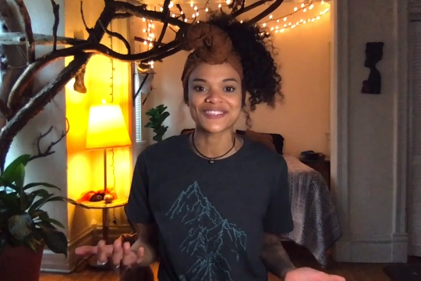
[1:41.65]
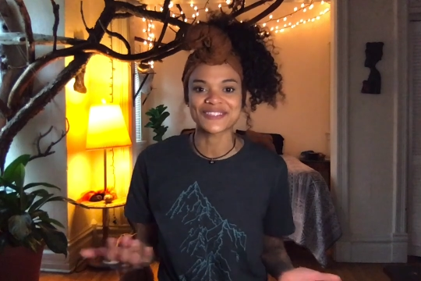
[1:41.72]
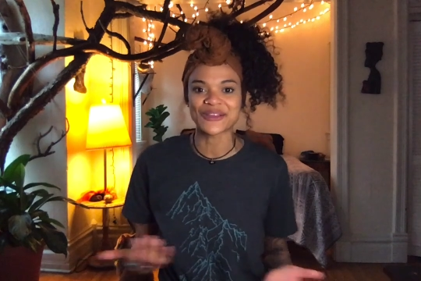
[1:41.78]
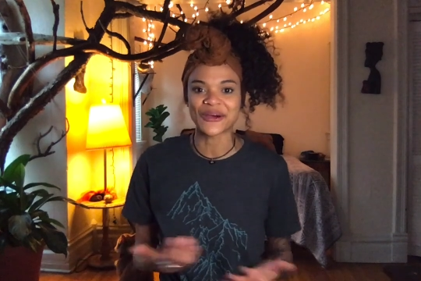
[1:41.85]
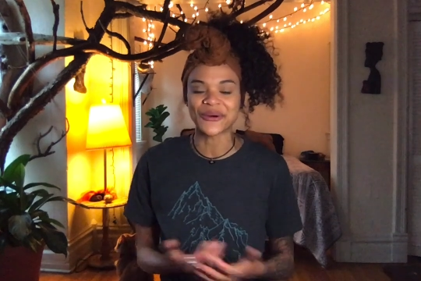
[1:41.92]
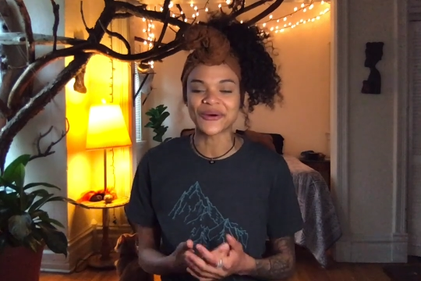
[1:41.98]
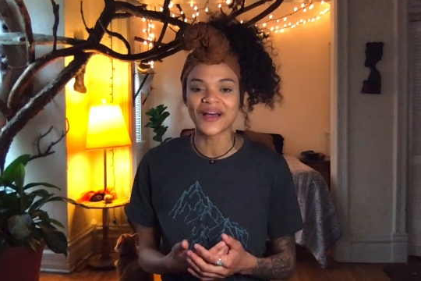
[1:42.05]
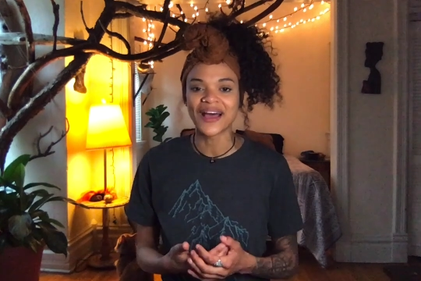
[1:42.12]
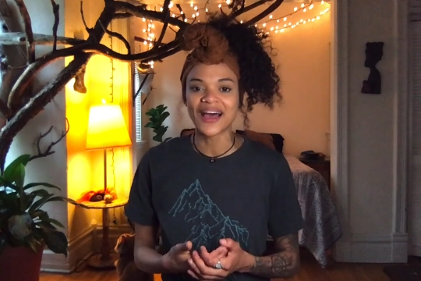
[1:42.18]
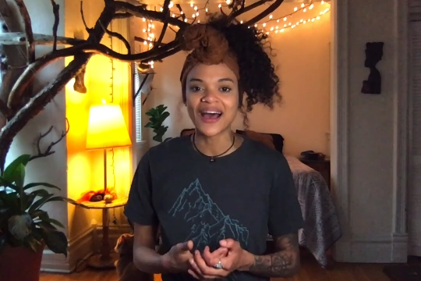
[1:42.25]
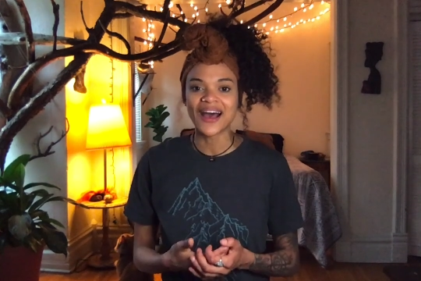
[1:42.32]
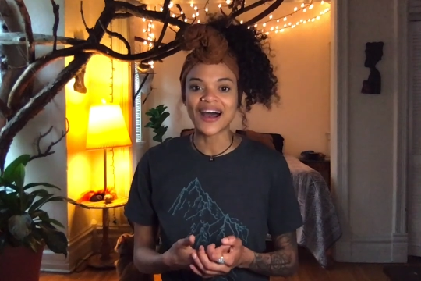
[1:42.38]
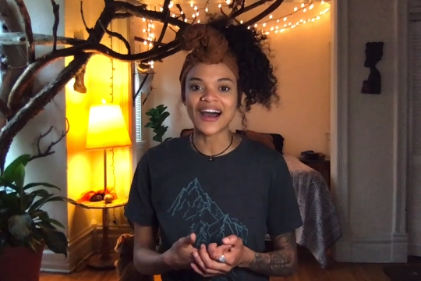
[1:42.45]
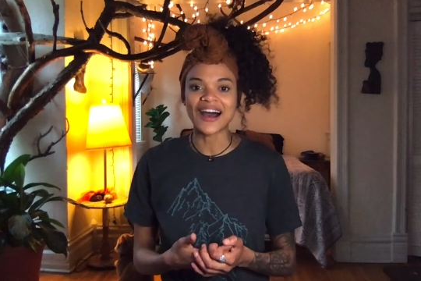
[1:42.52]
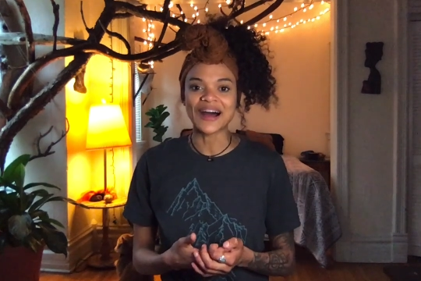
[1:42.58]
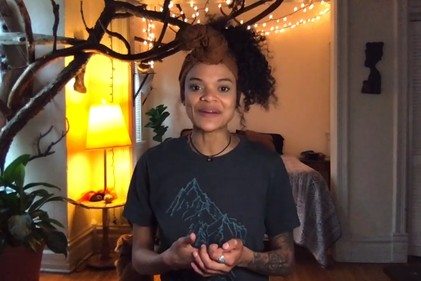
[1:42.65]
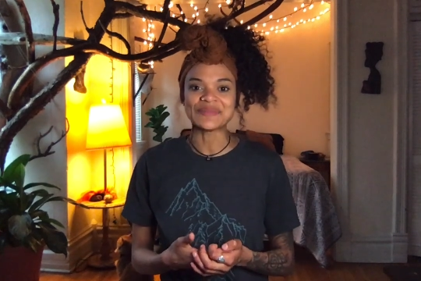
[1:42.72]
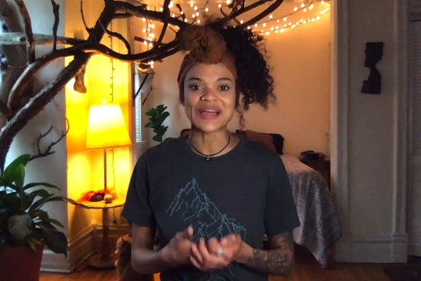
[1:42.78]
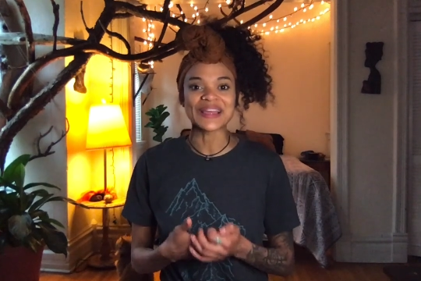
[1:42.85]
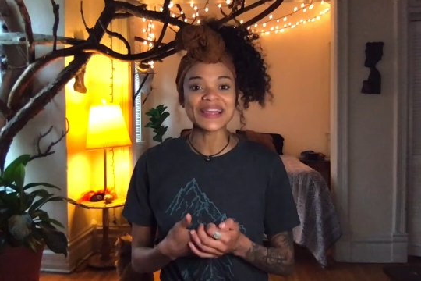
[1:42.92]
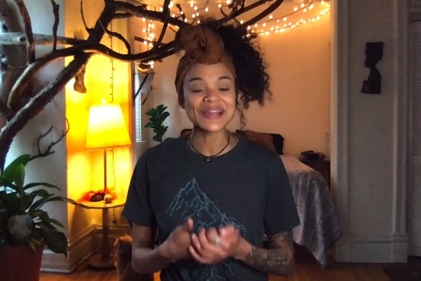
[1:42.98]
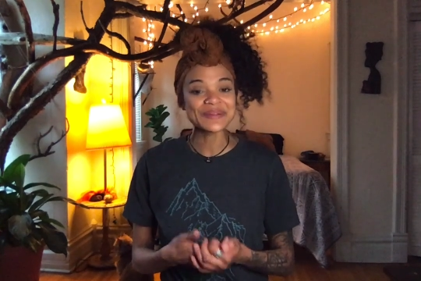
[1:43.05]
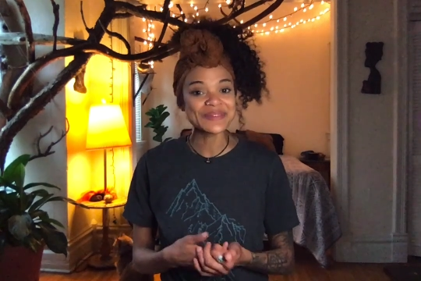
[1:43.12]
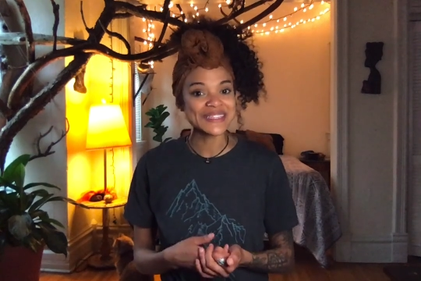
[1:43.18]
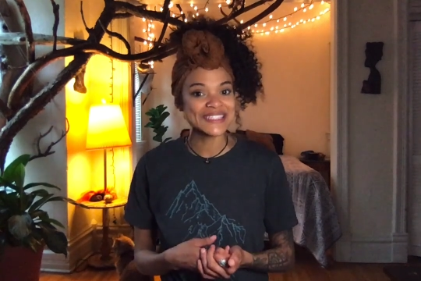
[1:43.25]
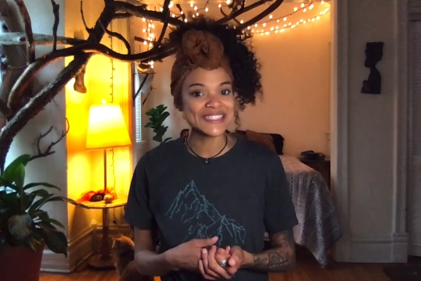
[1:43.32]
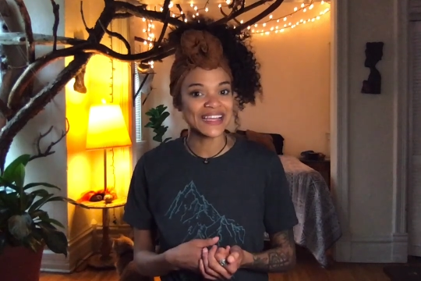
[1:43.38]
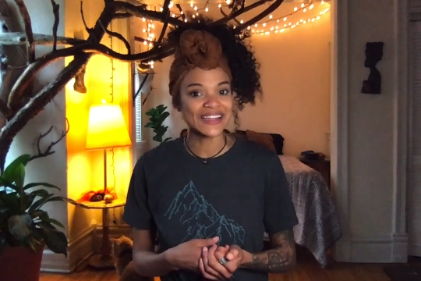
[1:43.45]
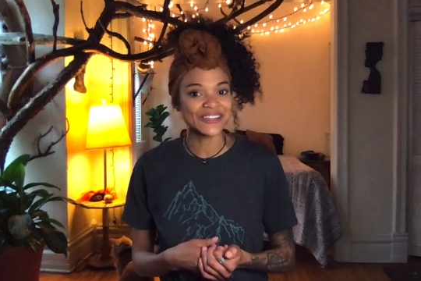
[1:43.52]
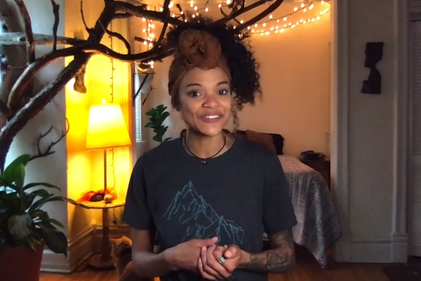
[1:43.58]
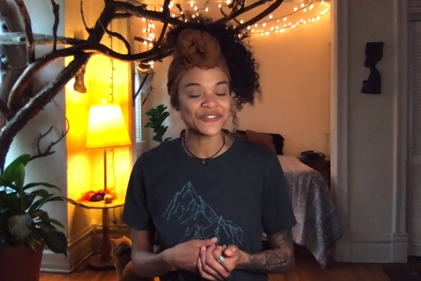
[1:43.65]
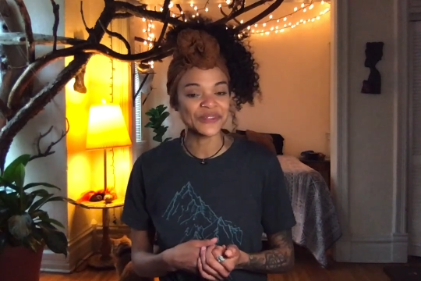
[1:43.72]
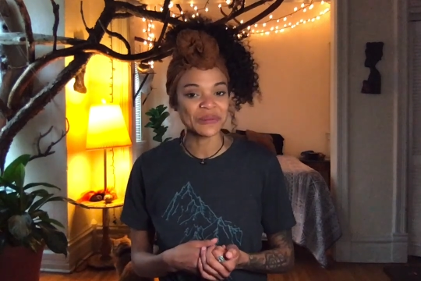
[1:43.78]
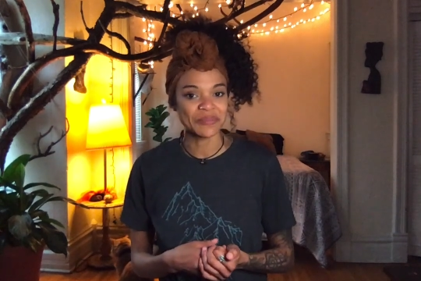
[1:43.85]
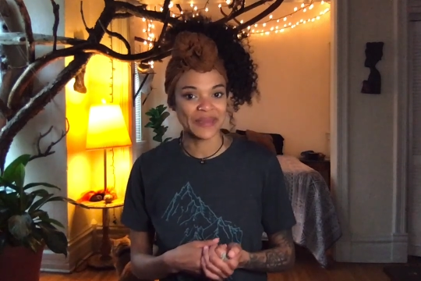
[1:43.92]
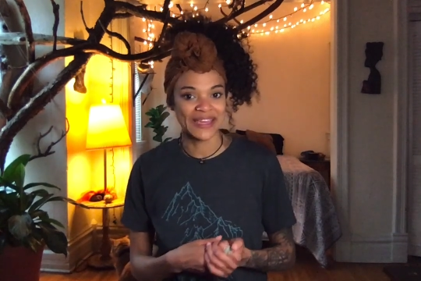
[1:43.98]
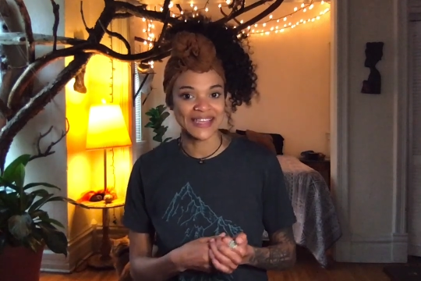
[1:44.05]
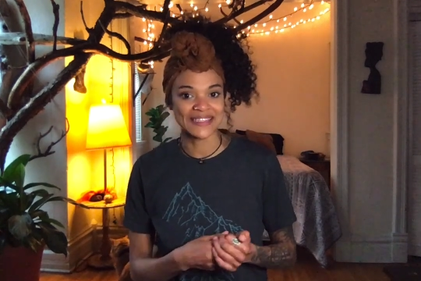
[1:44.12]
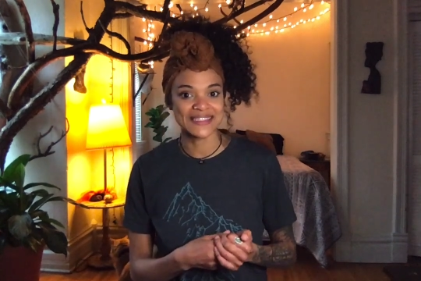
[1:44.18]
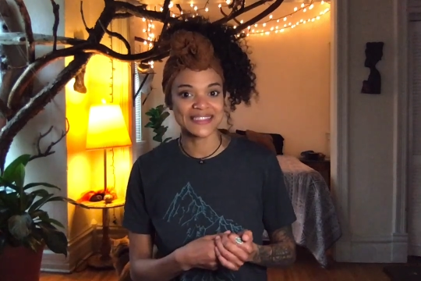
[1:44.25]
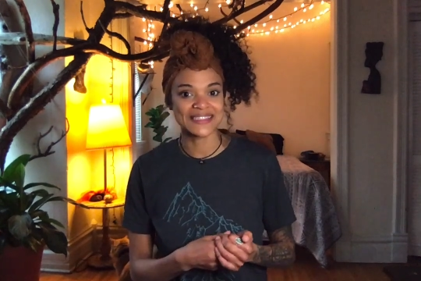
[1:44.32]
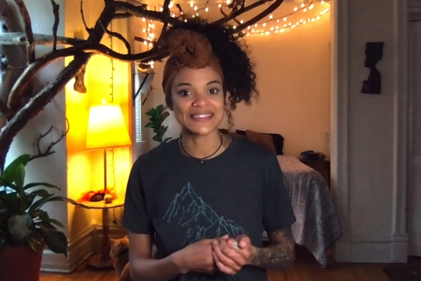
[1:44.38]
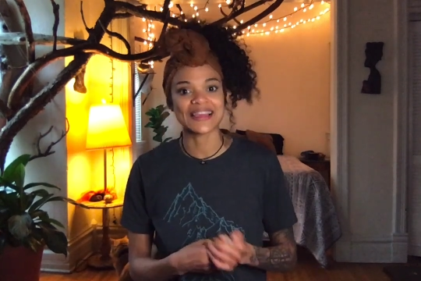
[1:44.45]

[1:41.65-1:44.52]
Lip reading: So I am excited for the pace.